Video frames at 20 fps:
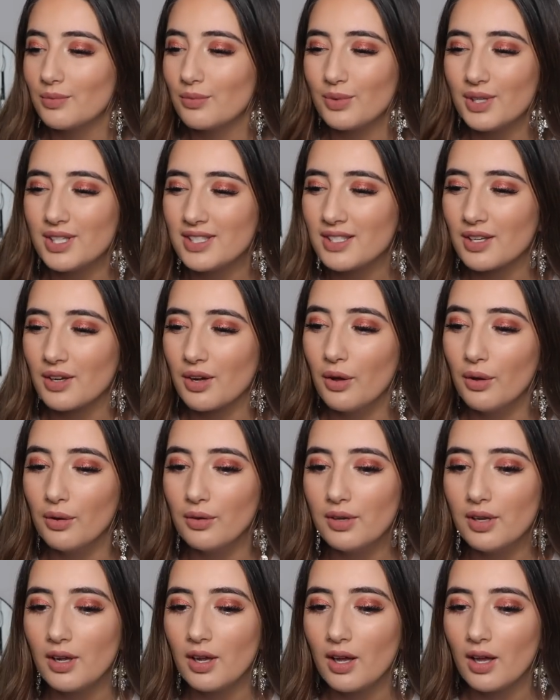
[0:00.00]
what is it
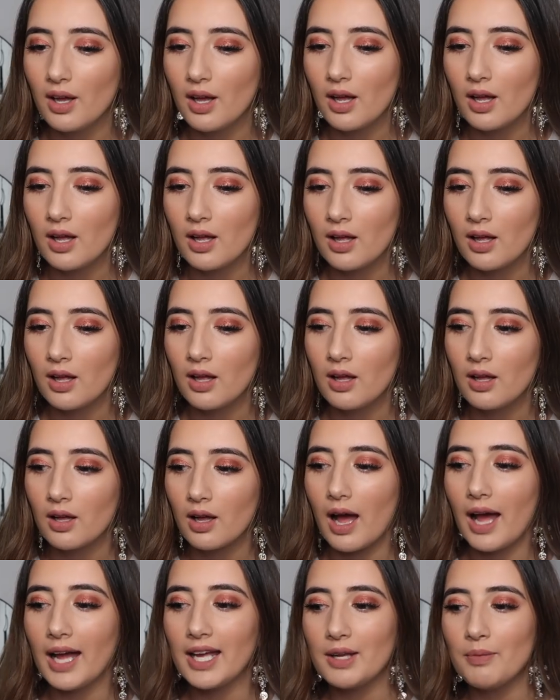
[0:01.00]
called?
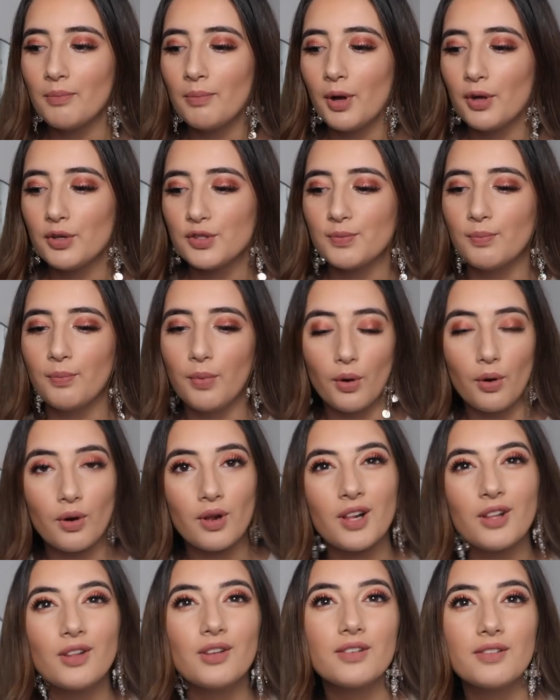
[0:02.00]
I impulse
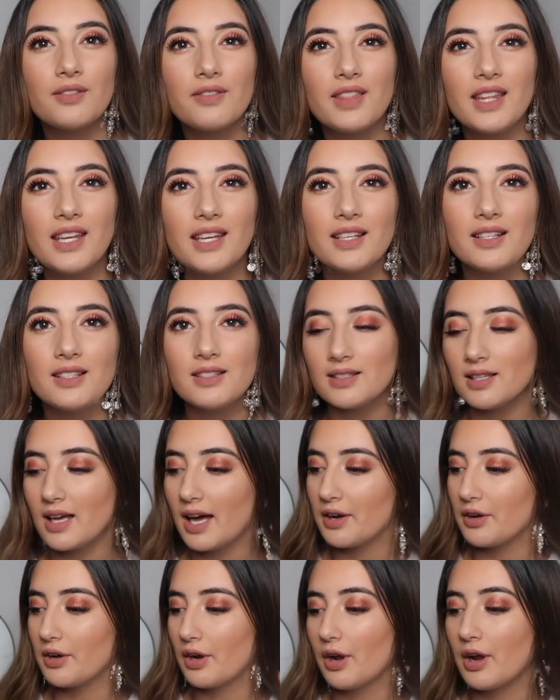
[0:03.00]
bought a lot of things.
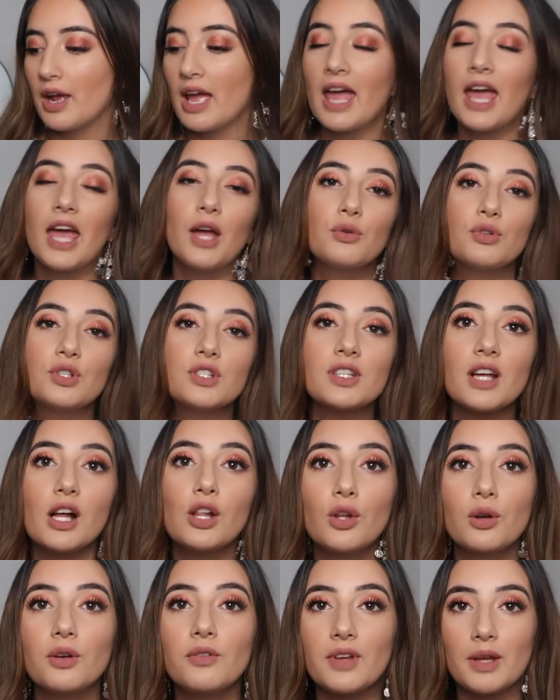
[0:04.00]
I don't know. It was just a
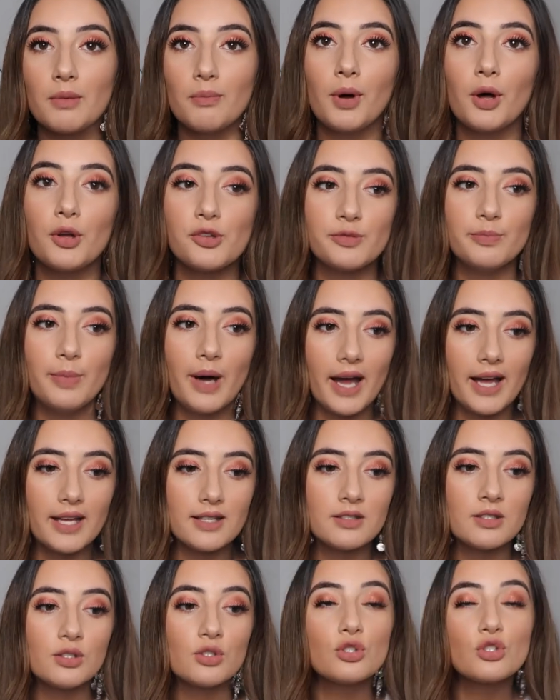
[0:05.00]
lot of impulse
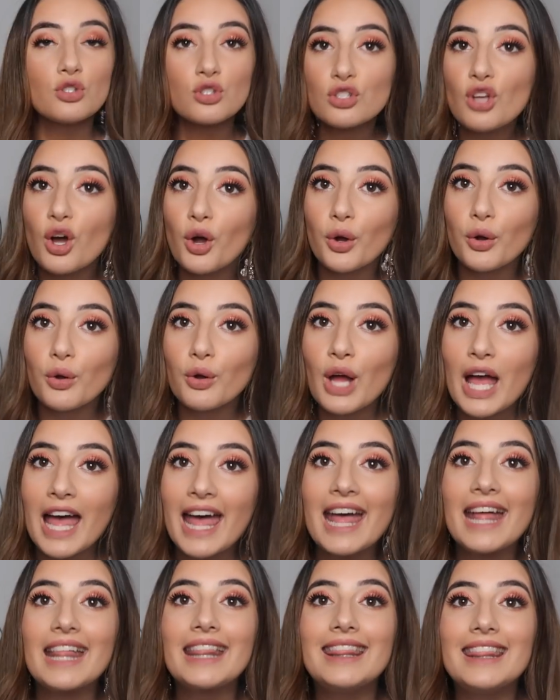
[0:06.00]
buys. So,
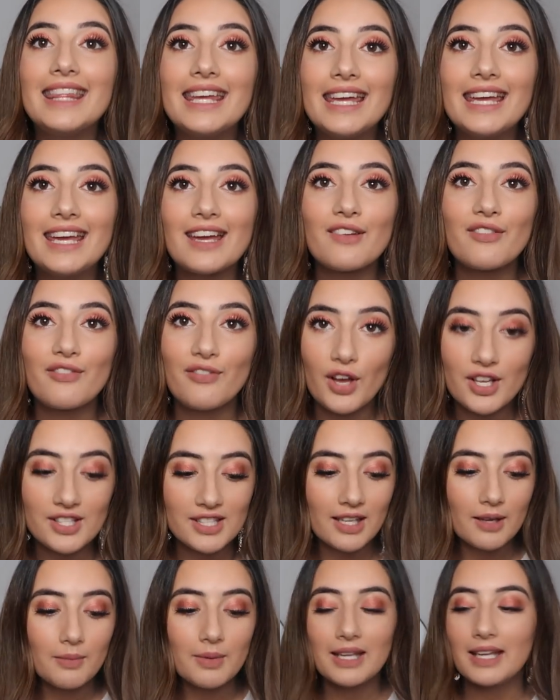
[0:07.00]
the first
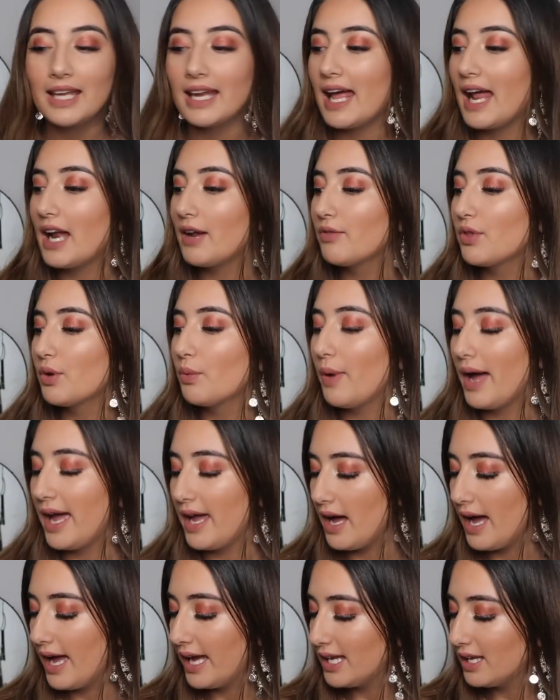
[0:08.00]
thing I'm gonna get out of the
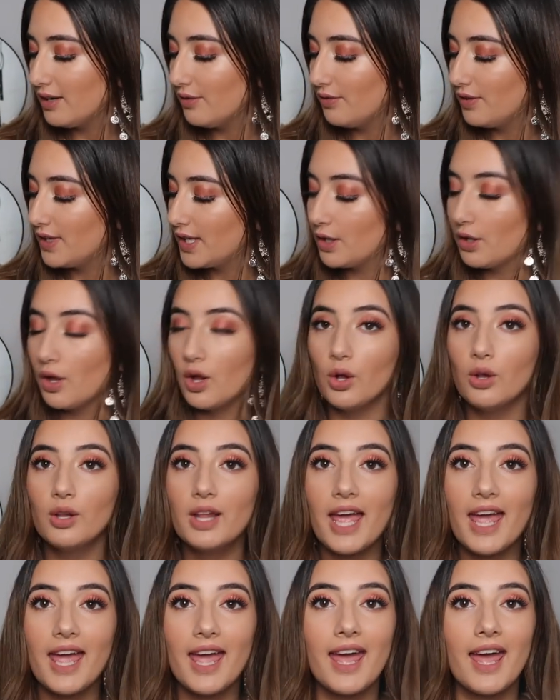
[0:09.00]
way, I can feel all
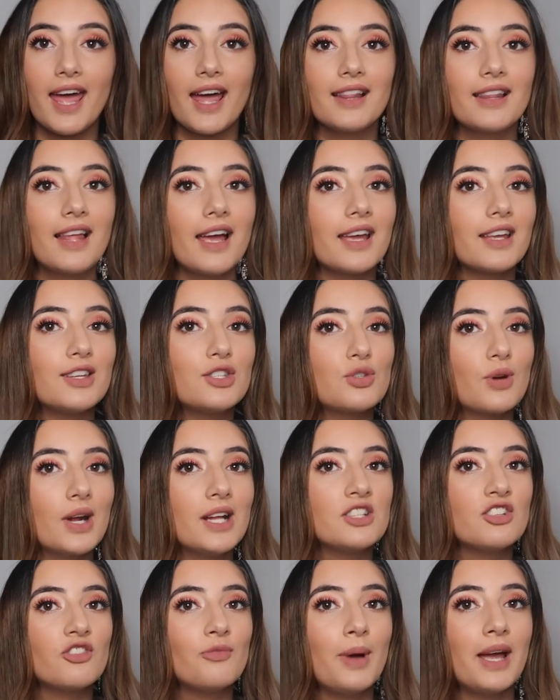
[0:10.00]
hair, like
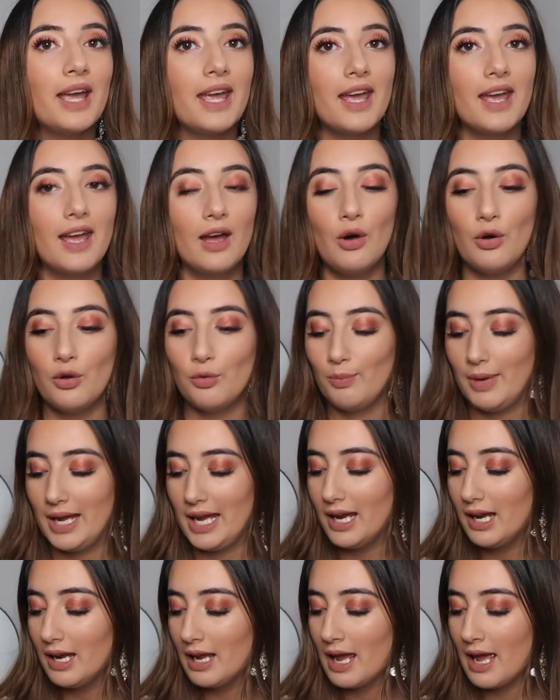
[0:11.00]
strands of my hair on
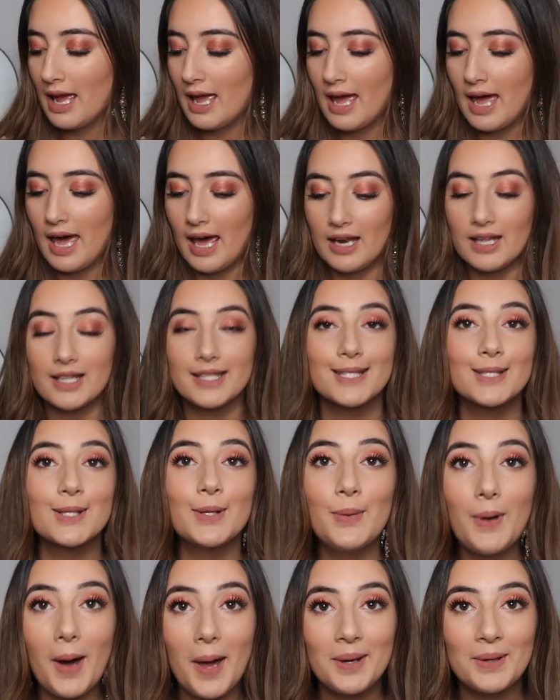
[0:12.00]
me, and it's
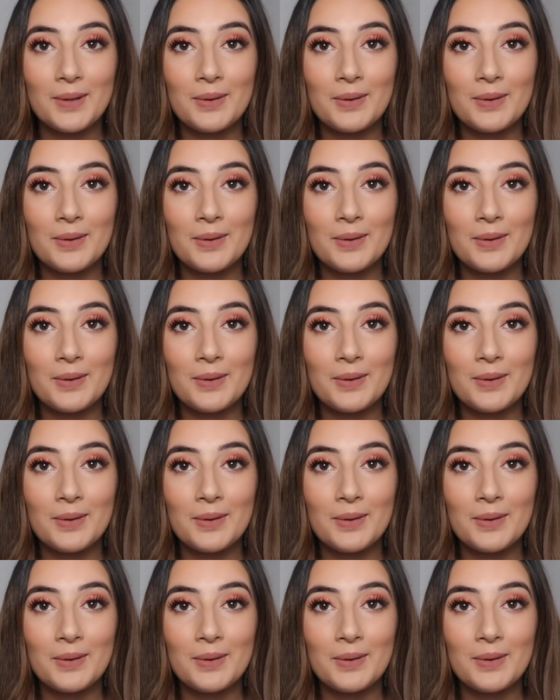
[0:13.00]
quite